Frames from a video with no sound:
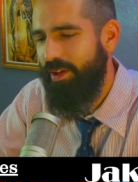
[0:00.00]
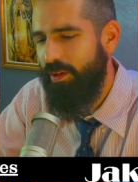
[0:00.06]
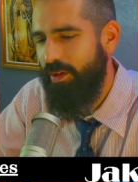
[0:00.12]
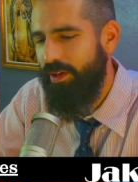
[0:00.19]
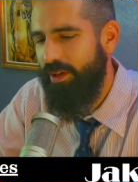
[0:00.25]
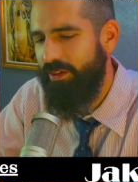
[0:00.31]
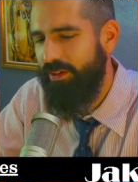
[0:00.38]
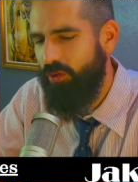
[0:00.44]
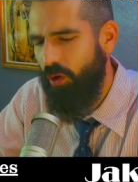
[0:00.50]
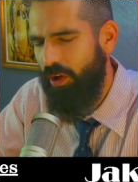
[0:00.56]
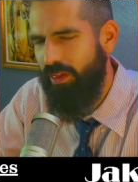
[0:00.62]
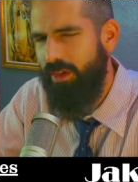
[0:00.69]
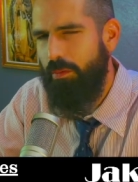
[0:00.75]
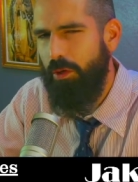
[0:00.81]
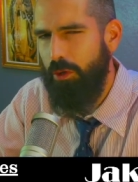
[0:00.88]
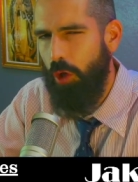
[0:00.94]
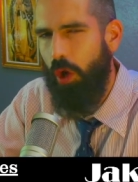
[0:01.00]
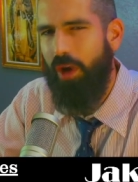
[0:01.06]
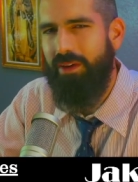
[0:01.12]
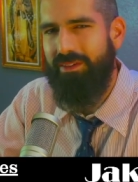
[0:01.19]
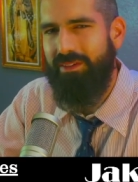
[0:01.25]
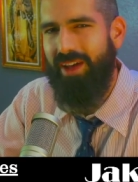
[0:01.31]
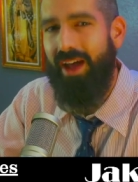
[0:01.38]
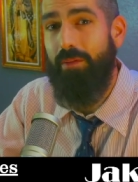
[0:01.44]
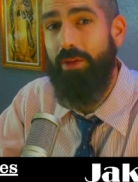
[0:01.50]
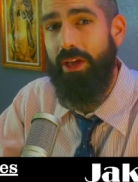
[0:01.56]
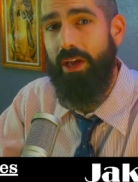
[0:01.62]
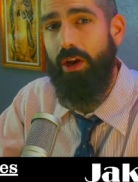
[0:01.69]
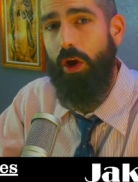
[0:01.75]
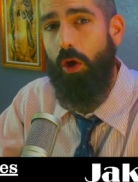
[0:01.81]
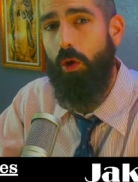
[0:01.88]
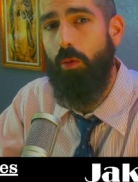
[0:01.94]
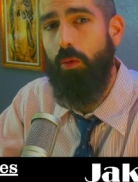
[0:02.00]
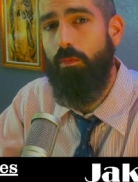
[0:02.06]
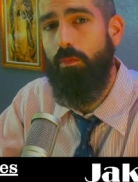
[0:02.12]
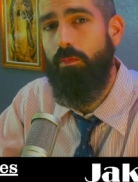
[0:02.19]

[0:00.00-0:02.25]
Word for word: It took them a long time to get home.